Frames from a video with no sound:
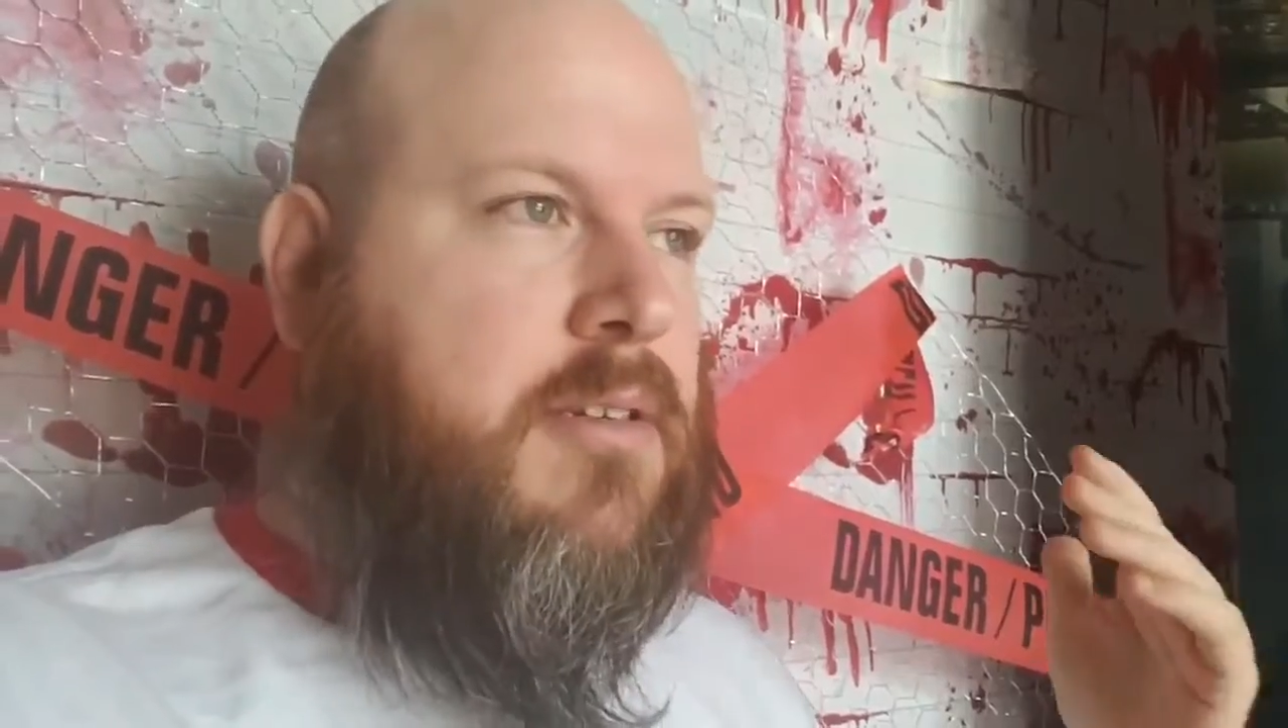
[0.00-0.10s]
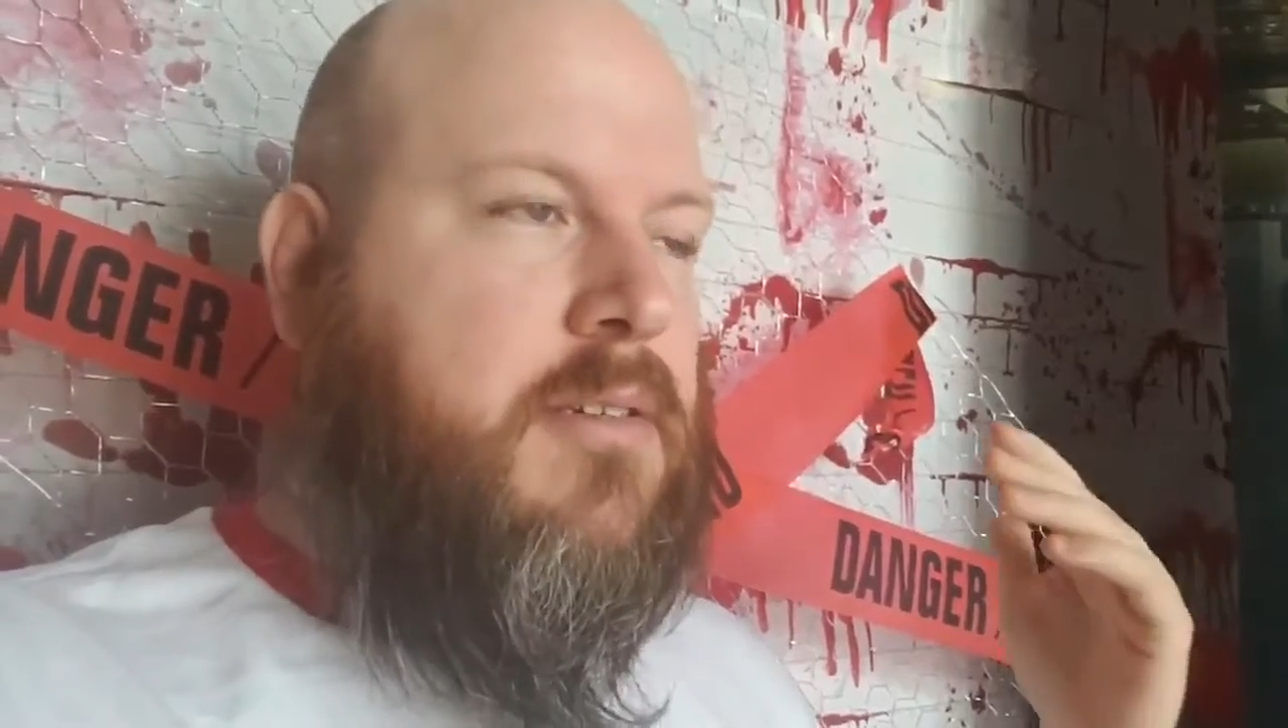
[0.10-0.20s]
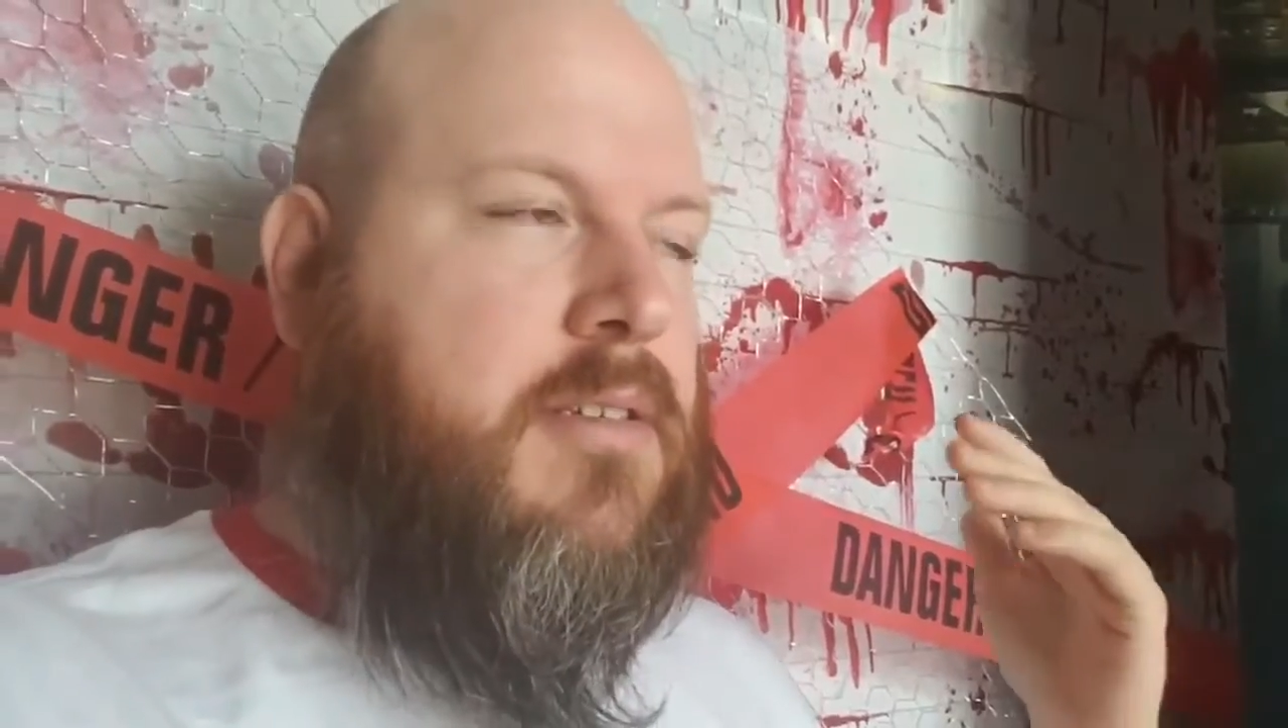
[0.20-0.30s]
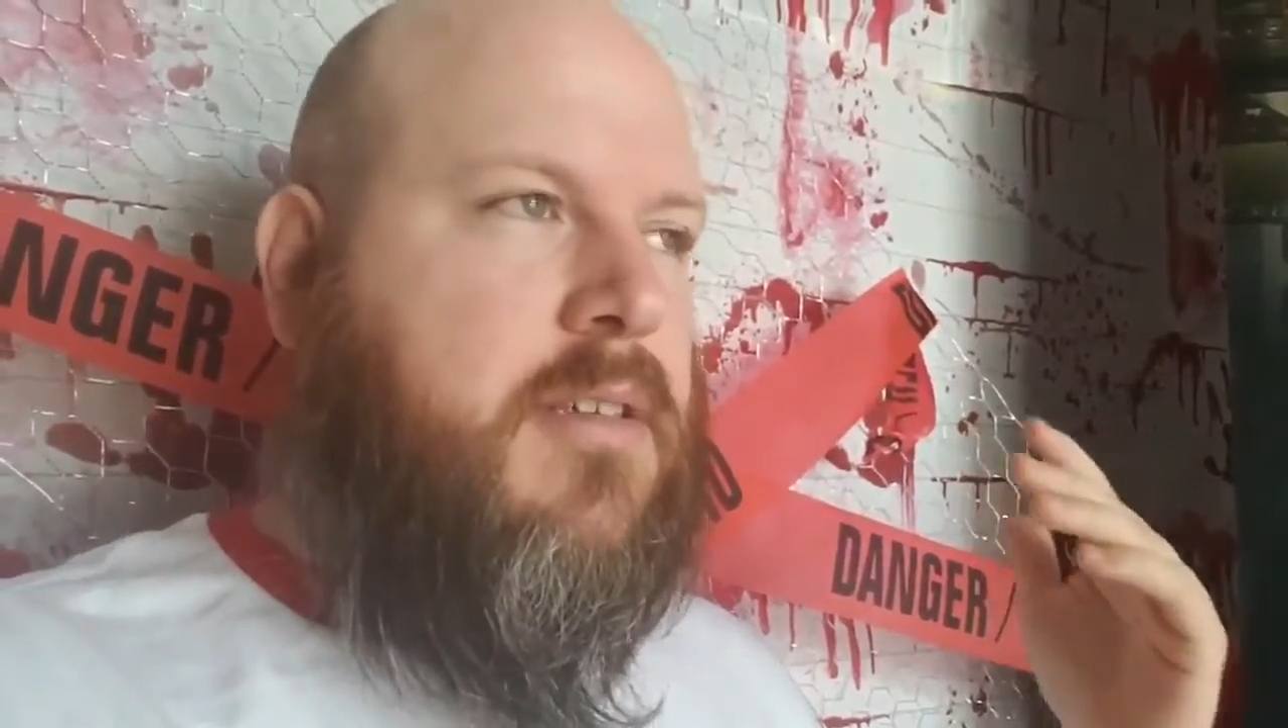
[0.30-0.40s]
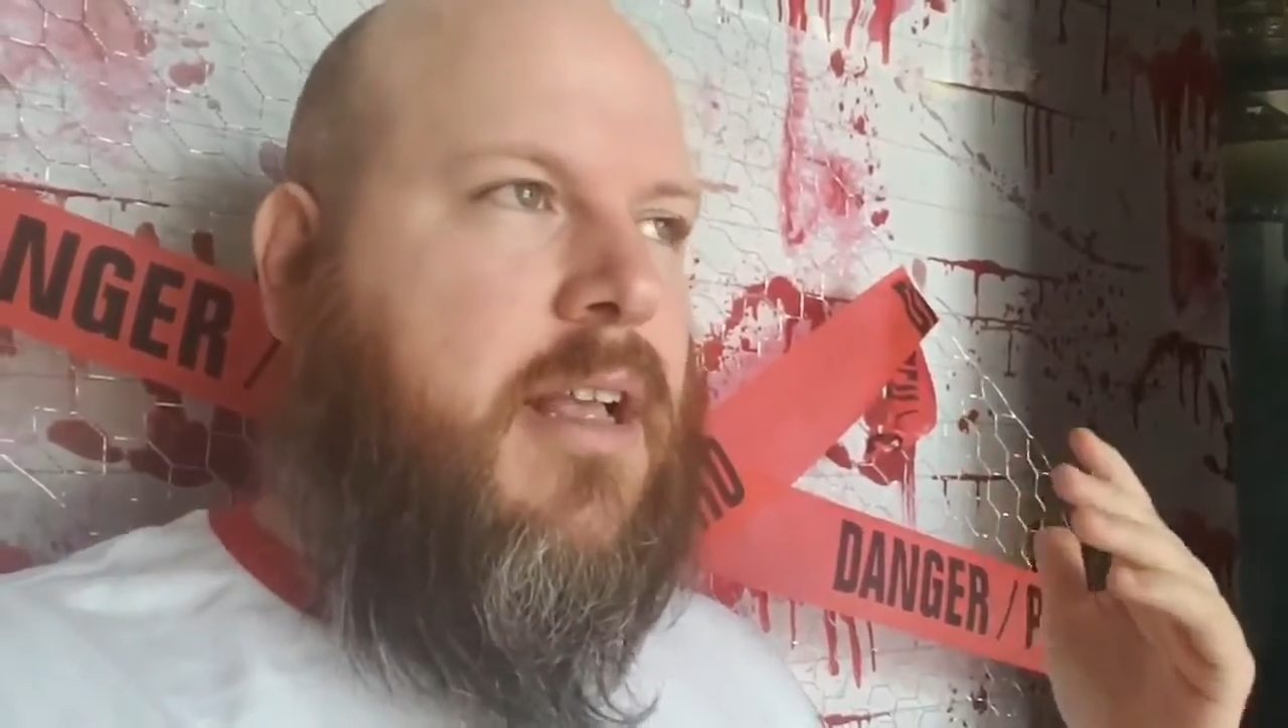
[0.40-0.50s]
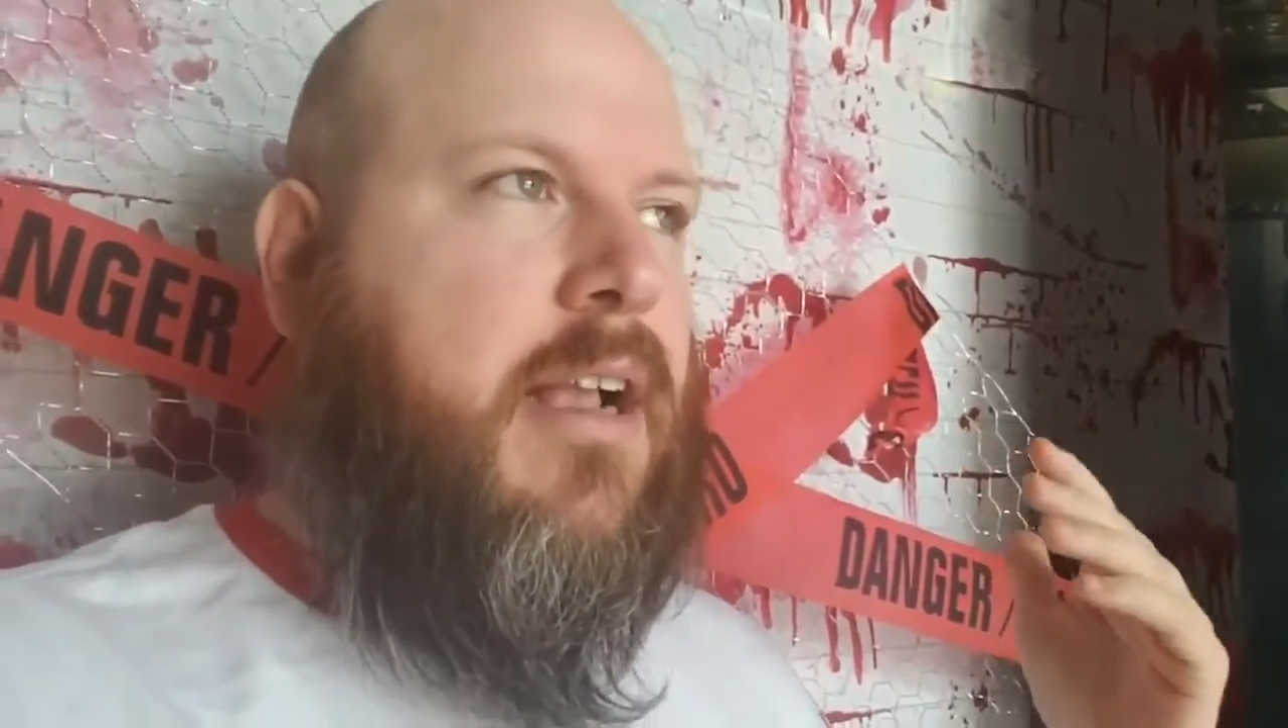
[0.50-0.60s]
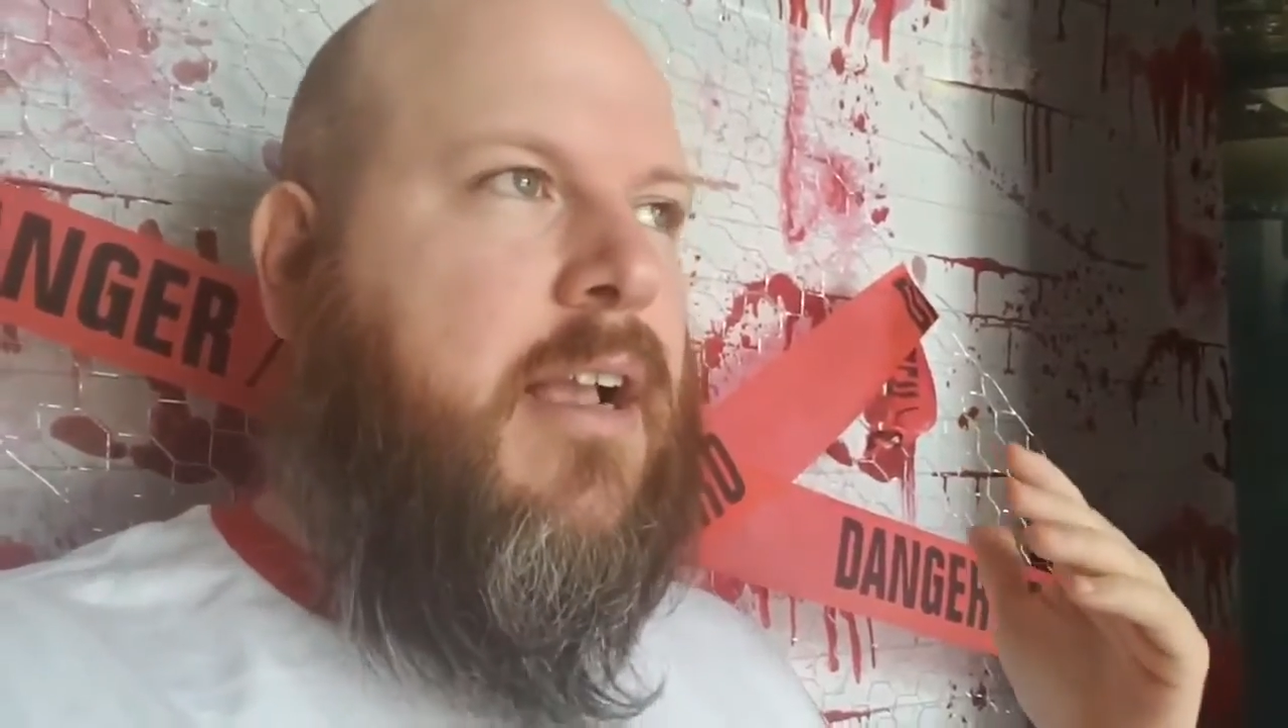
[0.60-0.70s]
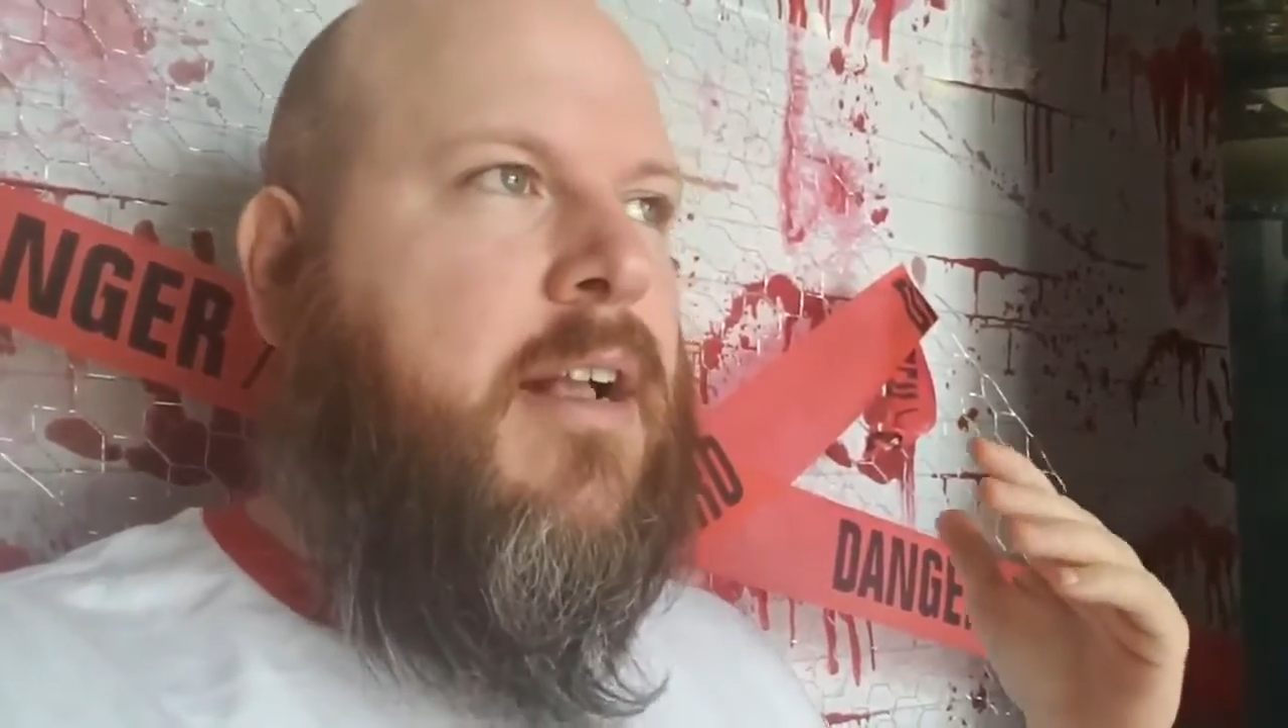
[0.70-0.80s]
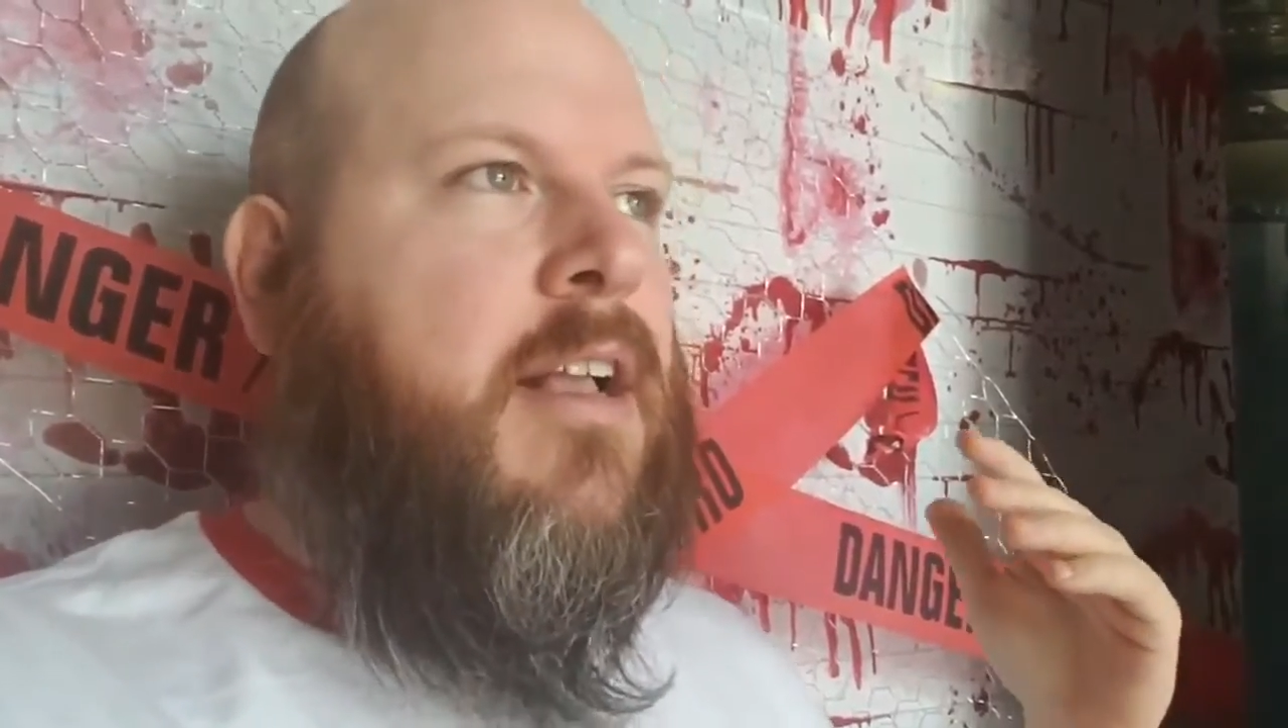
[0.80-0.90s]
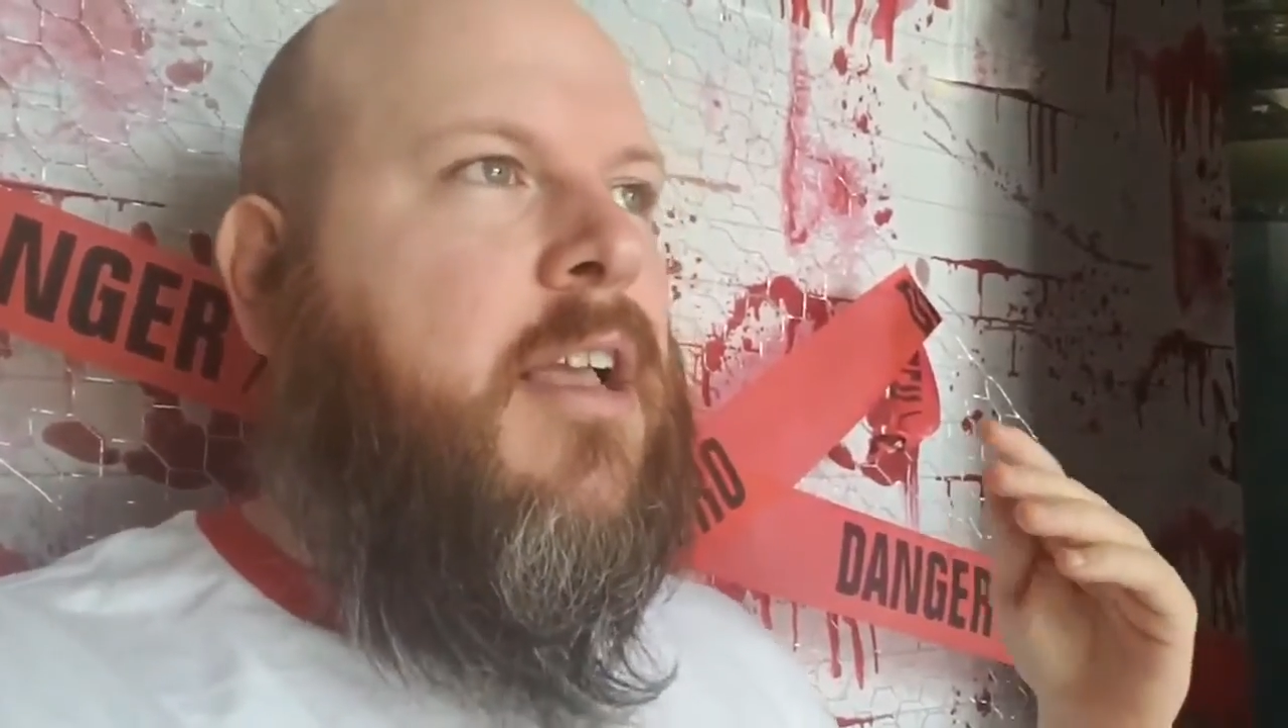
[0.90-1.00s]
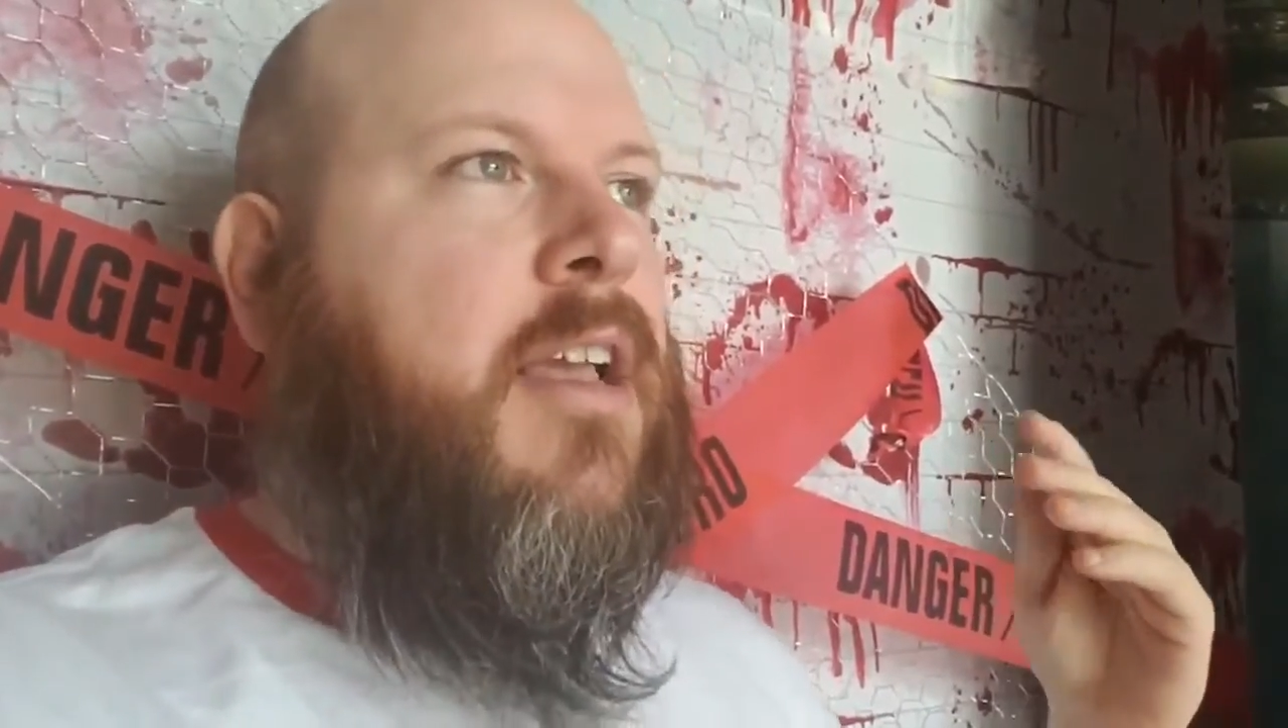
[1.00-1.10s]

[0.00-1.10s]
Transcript: Because it's like